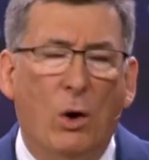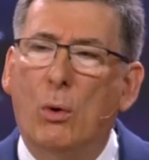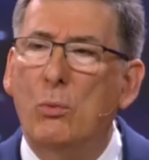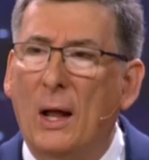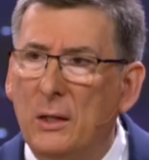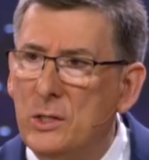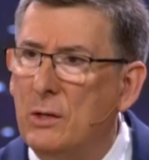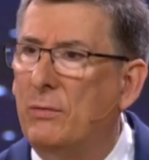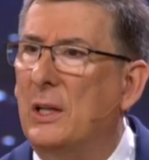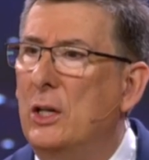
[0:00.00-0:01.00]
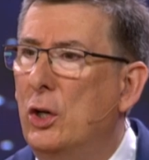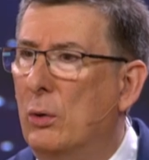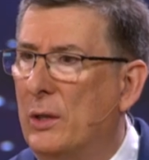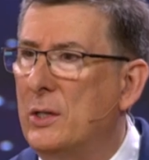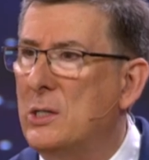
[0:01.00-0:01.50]
or relatively
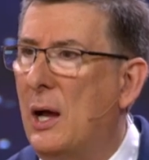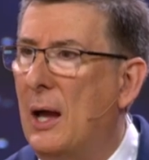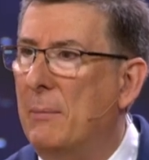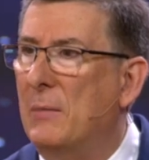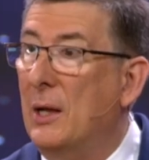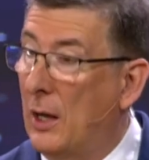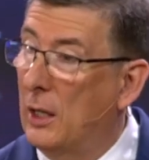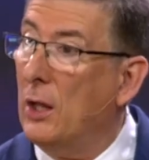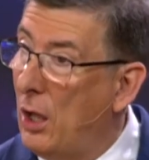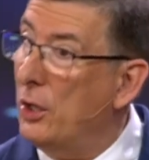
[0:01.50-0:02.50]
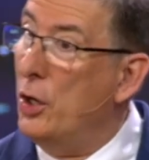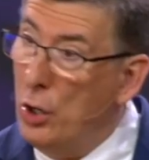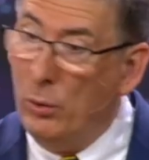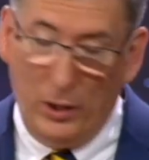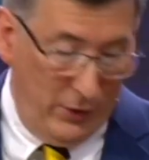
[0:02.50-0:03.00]
new at the time, a lot
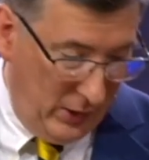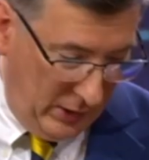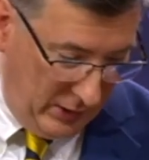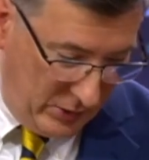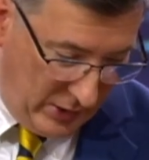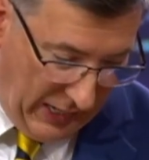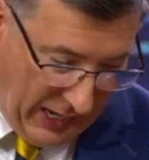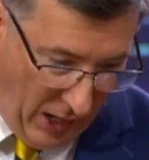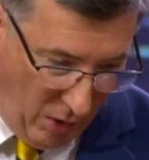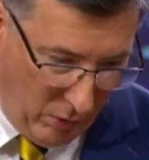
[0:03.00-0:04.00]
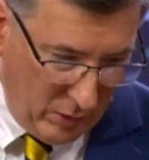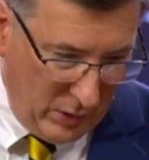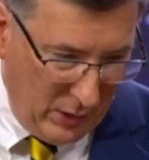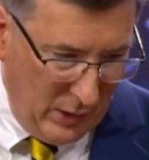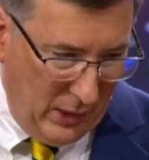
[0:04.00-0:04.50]
newer than it is now.
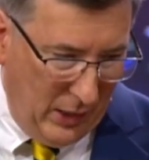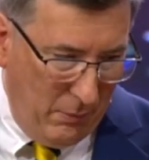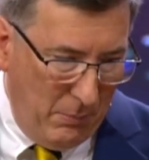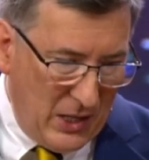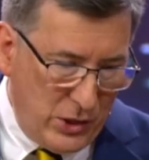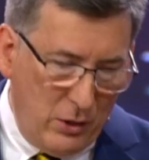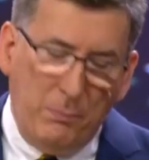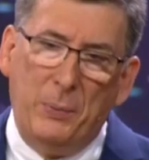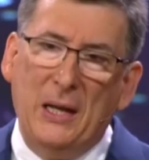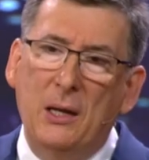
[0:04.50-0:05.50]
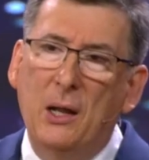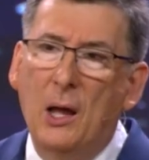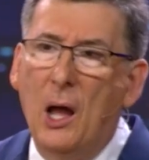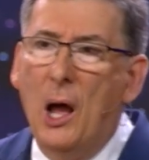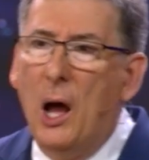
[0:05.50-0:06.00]
It must have been
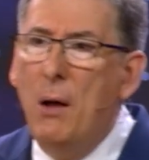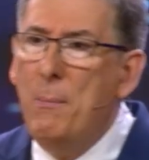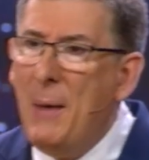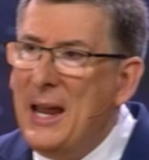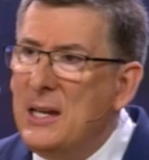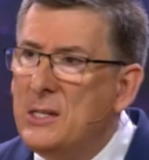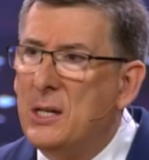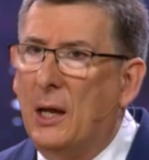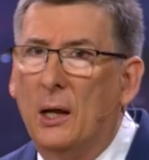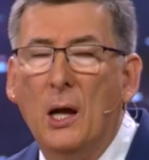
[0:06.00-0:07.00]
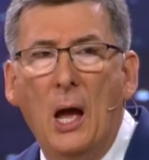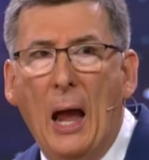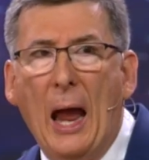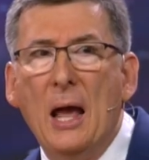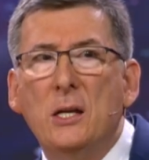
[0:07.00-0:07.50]
amazing
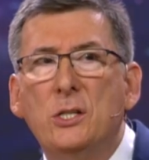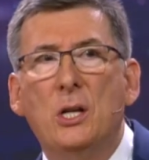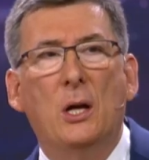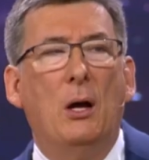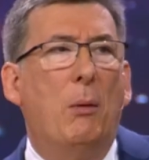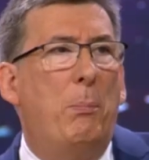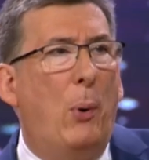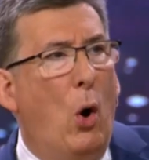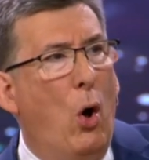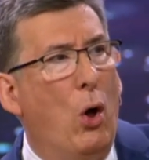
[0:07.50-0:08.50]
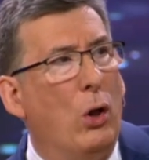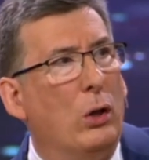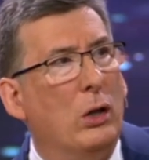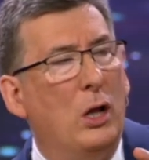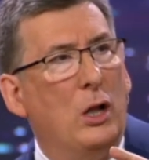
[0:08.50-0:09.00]
as
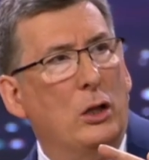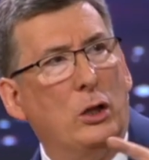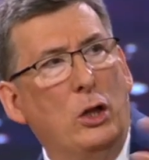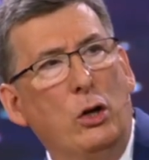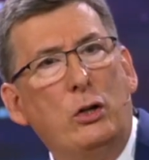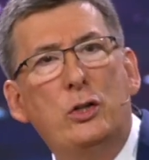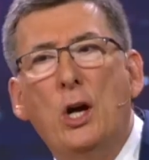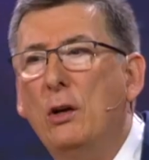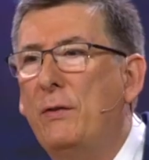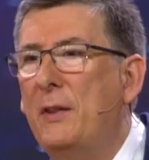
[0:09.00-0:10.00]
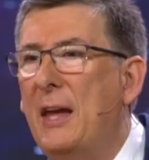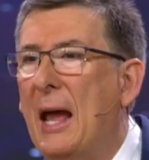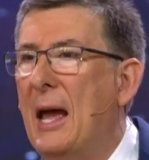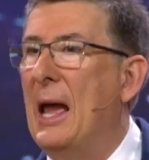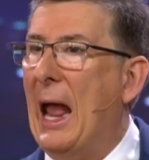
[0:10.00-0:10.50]
Paul looked over
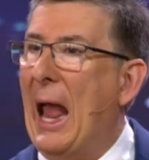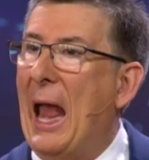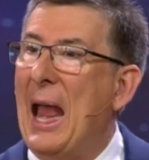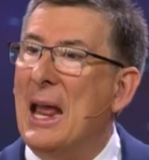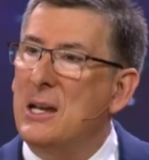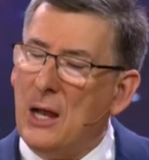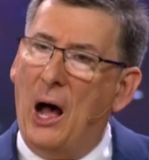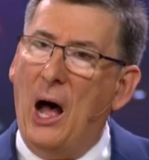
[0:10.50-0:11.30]
there and